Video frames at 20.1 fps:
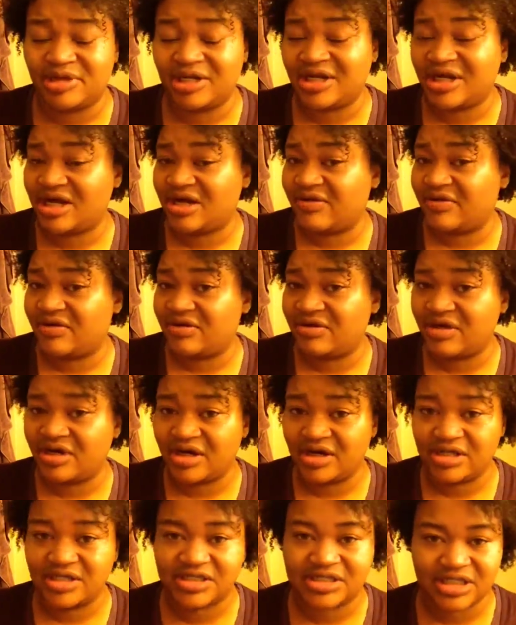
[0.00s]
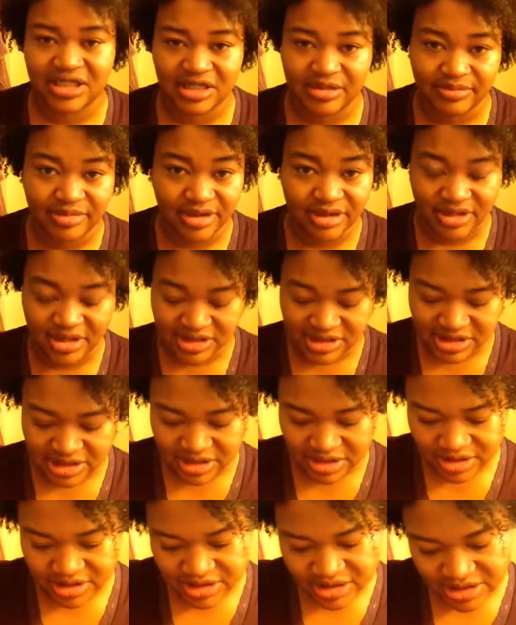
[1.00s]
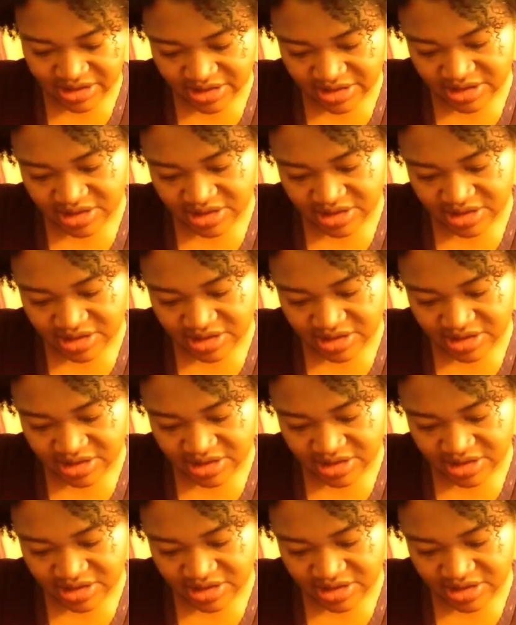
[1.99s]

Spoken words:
and how they're not the same, but they say it's not,